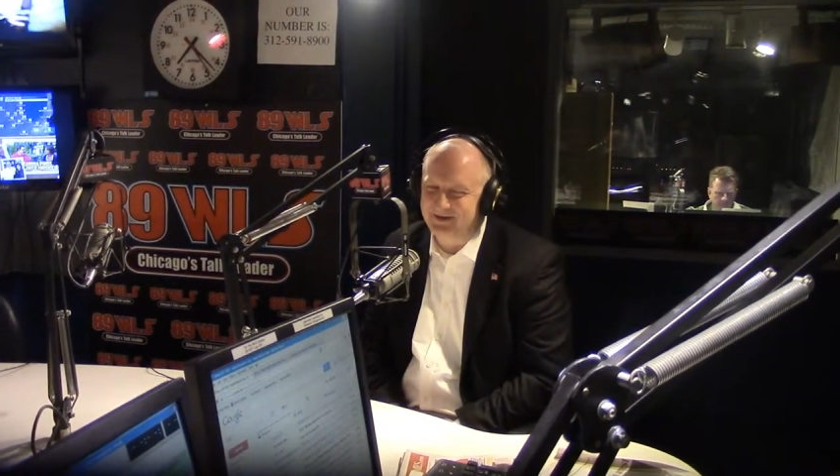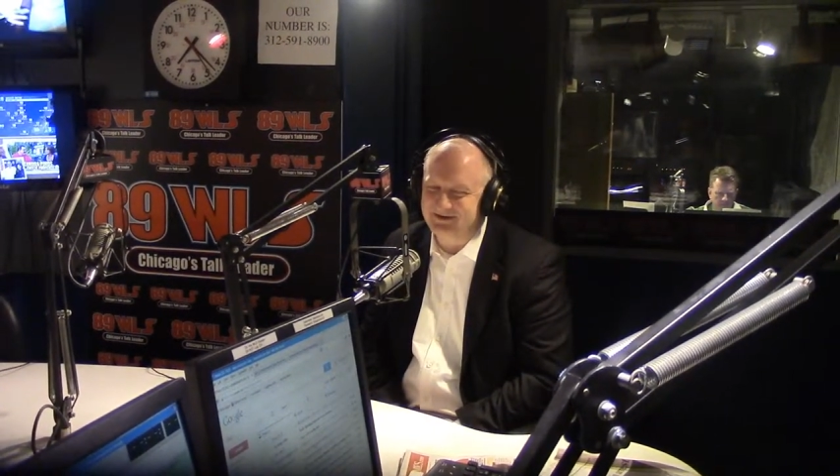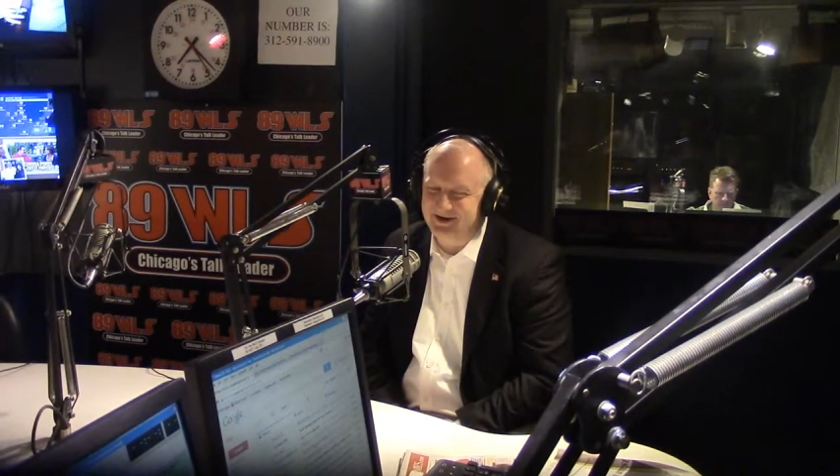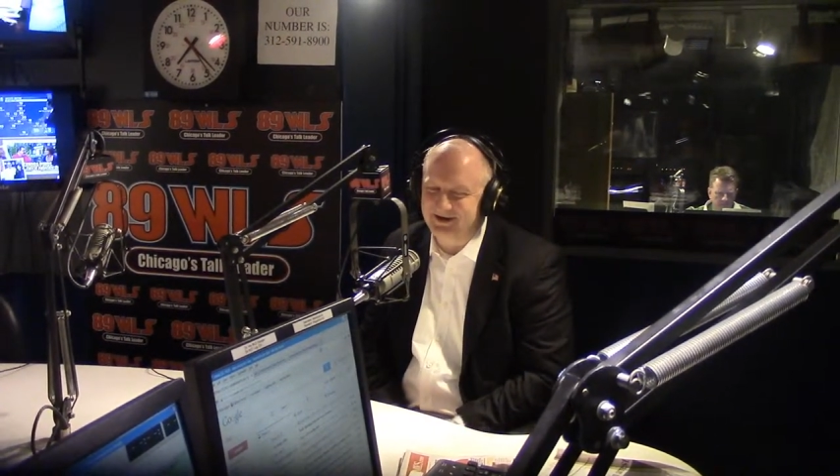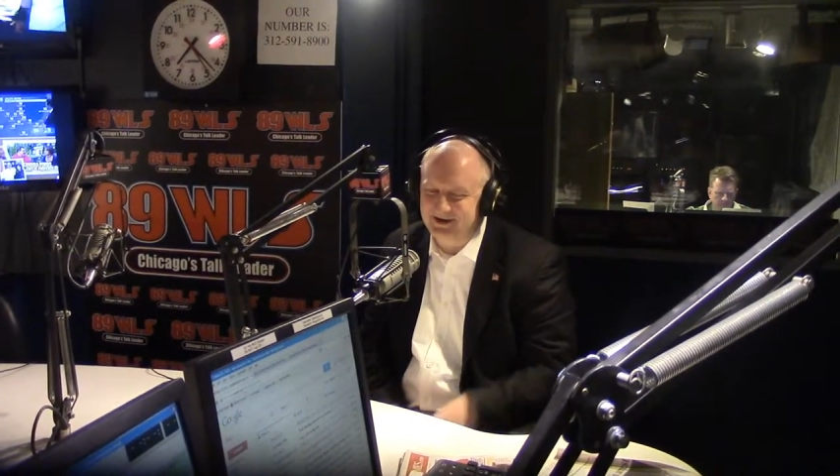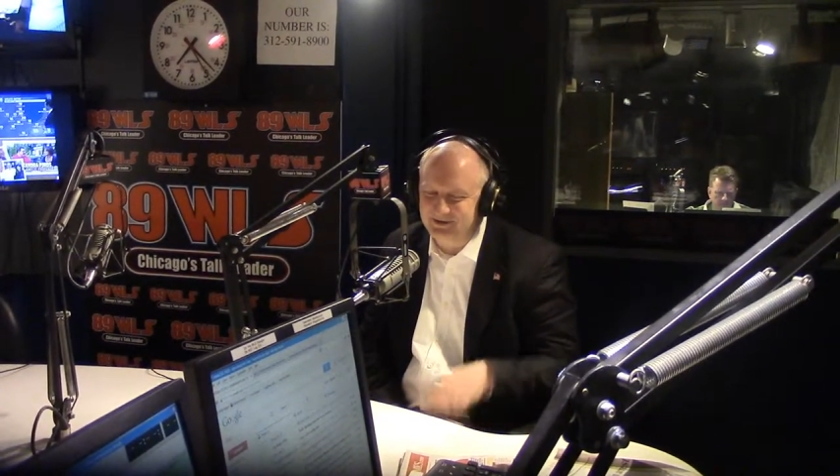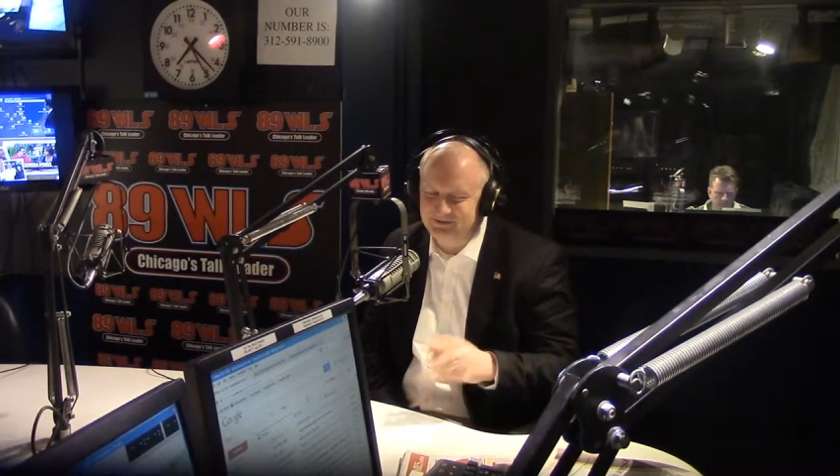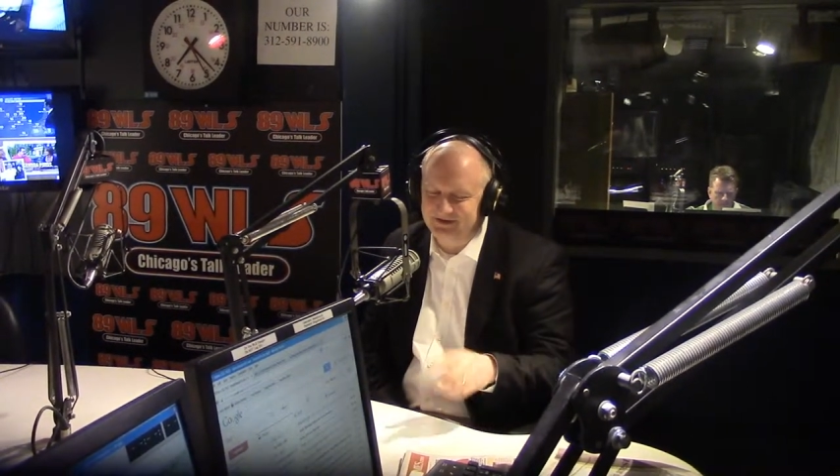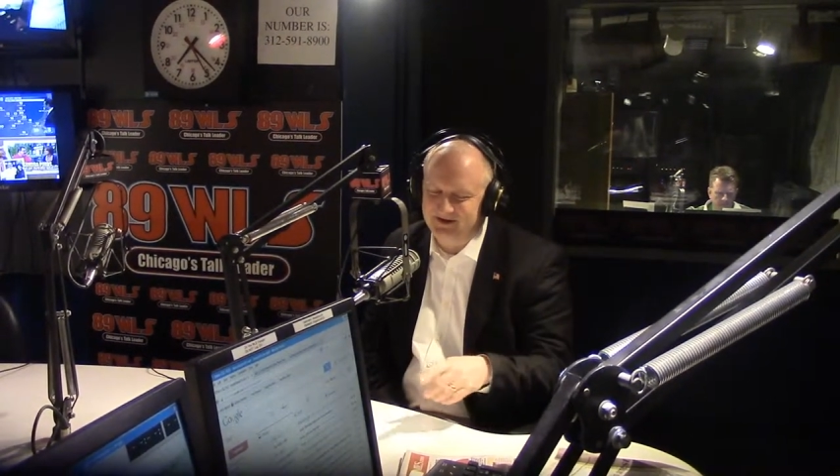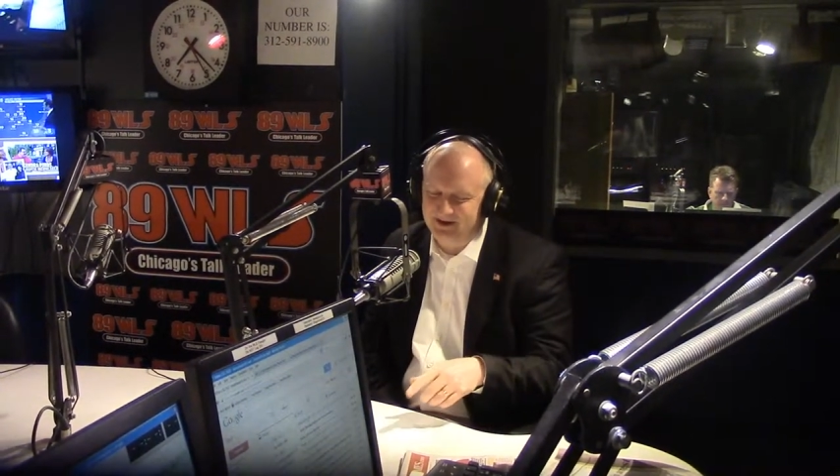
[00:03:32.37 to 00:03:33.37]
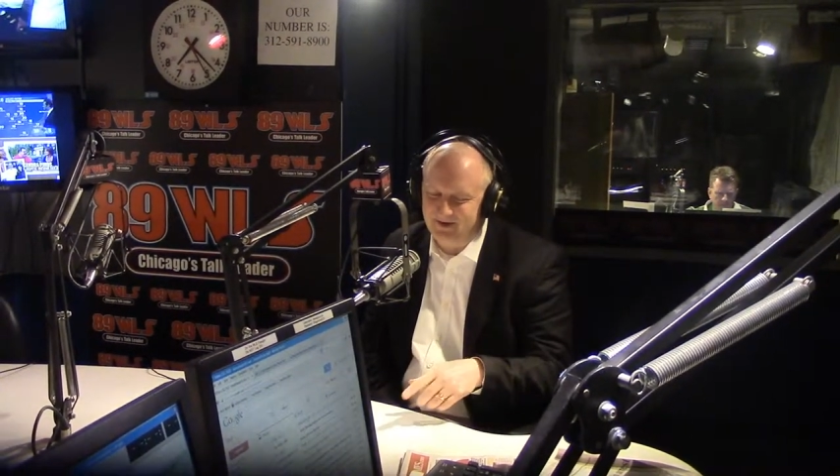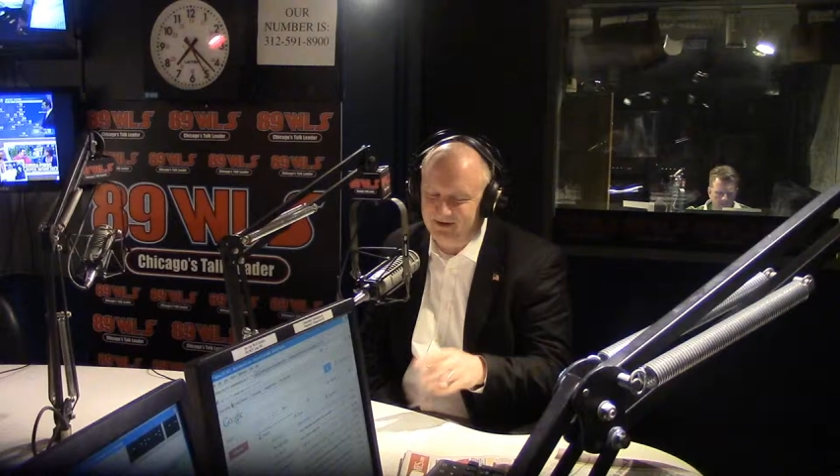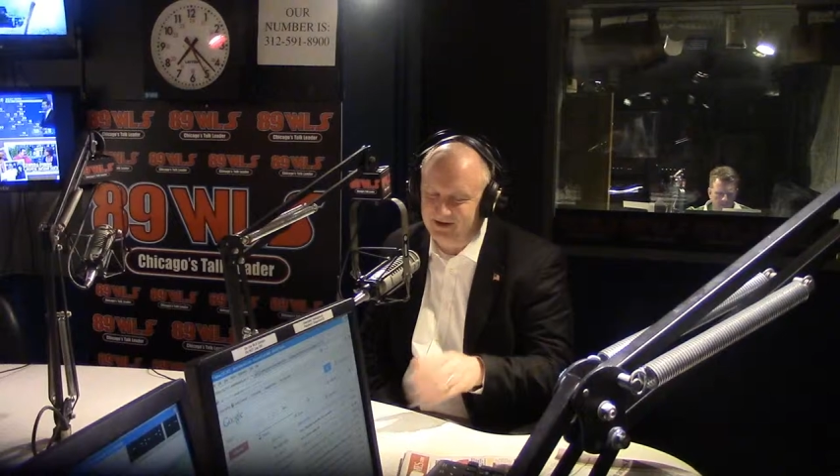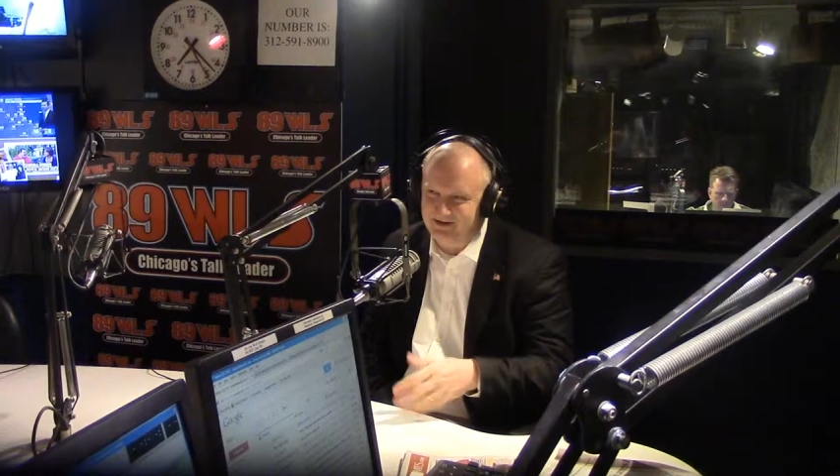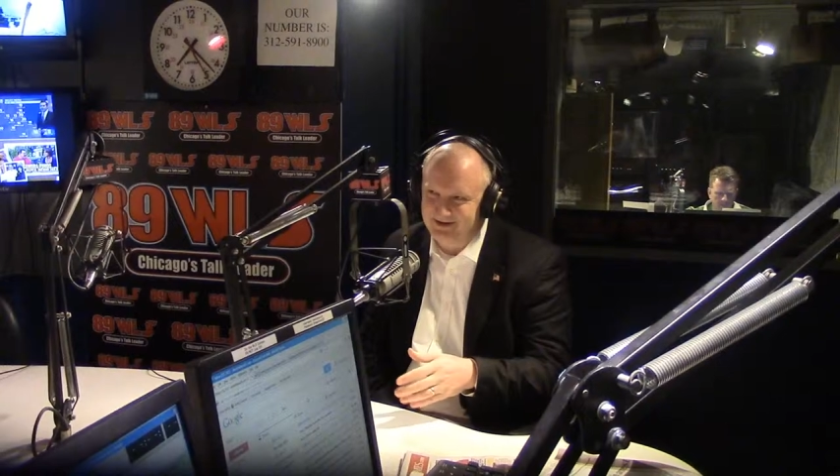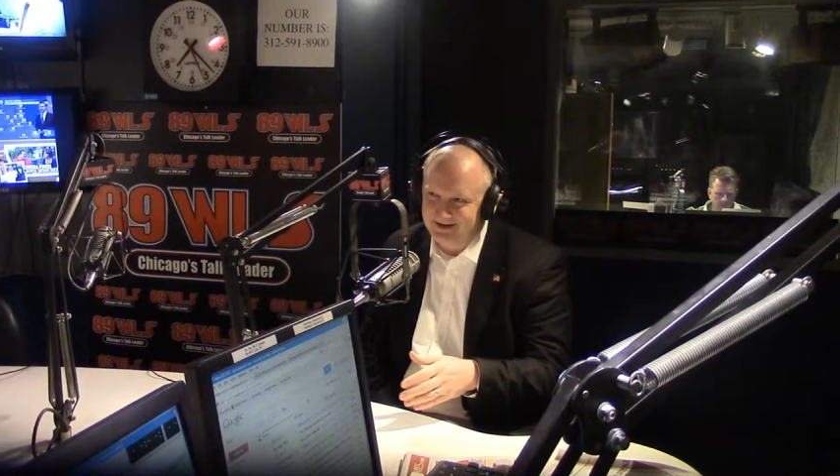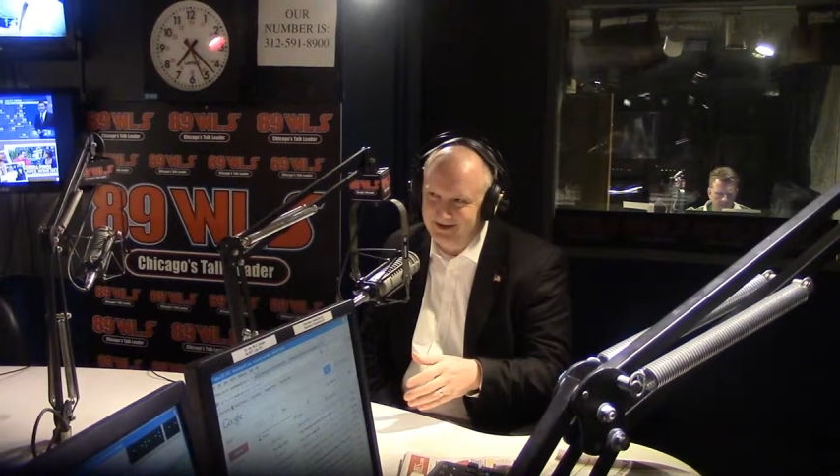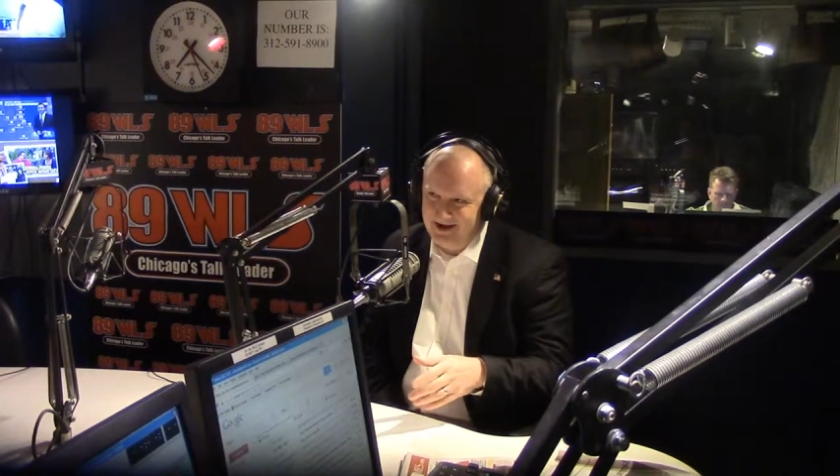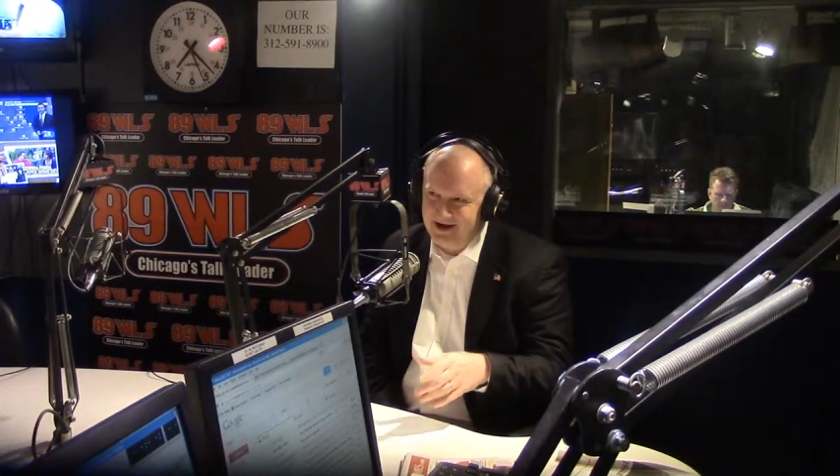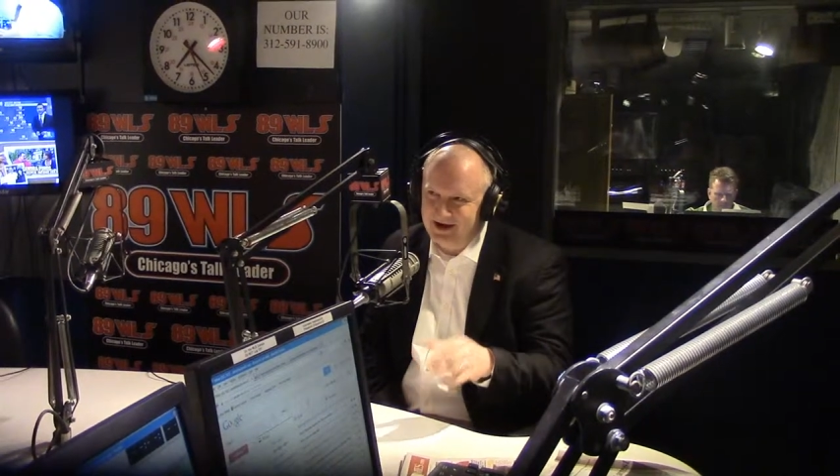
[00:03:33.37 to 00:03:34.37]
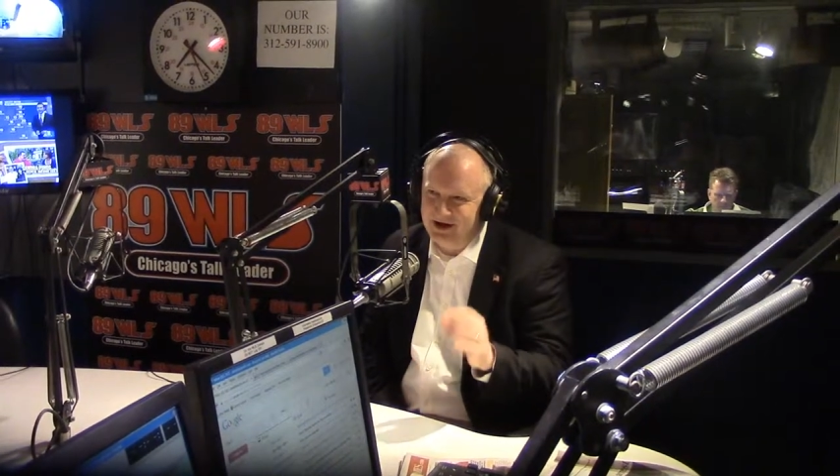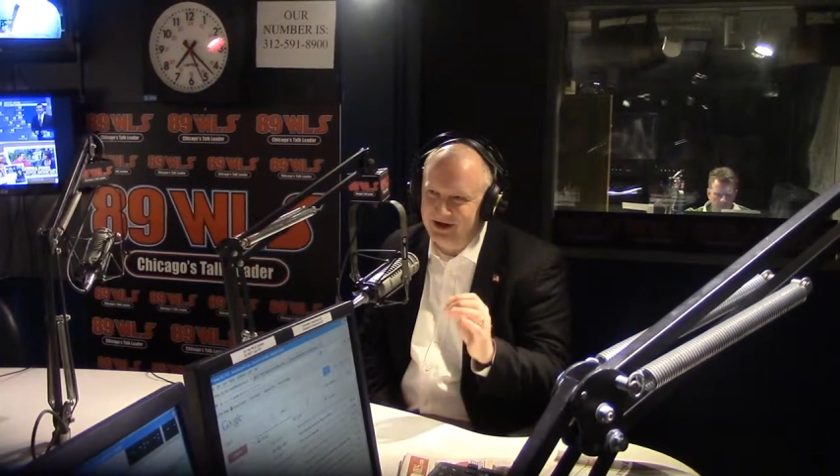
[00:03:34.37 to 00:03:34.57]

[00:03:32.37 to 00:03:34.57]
But the interesting thing about what am I talking about?